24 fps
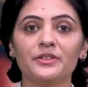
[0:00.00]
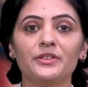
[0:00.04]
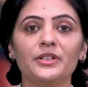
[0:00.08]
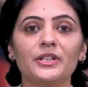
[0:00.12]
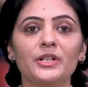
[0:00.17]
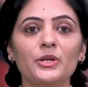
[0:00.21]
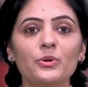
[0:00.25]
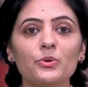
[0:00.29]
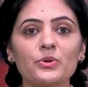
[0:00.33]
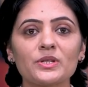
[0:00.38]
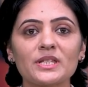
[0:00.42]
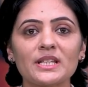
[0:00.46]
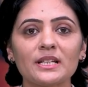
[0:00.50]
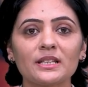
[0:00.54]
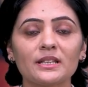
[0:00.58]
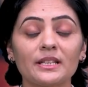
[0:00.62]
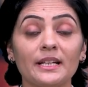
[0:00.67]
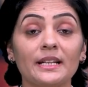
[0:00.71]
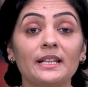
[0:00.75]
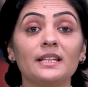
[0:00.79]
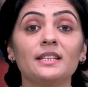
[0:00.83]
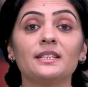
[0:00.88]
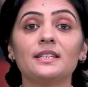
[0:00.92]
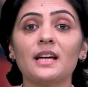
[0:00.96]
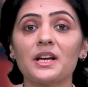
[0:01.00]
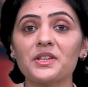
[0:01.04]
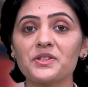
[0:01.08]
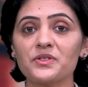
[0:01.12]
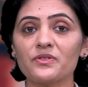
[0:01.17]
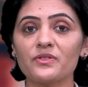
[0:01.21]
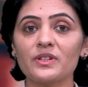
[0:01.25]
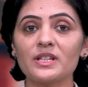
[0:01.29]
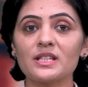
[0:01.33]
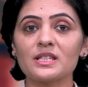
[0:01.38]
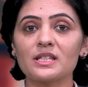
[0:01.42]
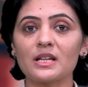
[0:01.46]
reducing the
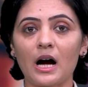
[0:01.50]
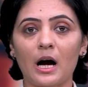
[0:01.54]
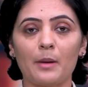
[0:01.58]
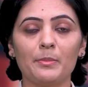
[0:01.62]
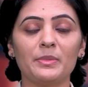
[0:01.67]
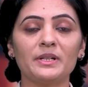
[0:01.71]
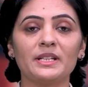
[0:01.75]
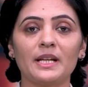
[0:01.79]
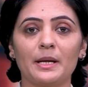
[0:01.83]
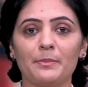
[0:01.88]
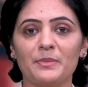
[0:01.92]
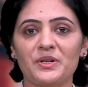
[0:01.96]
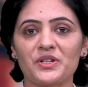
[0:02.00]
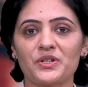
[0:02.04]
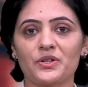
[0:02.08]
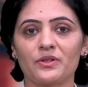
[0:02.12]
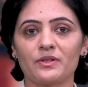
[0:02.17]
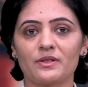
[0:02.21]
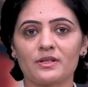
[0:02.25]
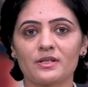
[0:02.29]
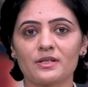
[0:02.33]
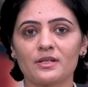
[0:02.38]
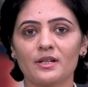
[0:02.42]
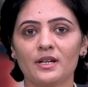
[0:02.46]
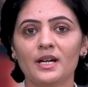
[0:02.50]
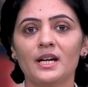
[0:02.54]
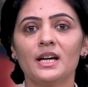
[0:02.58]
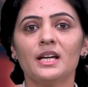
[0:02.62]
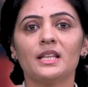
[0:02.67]
industry's carbon emissions.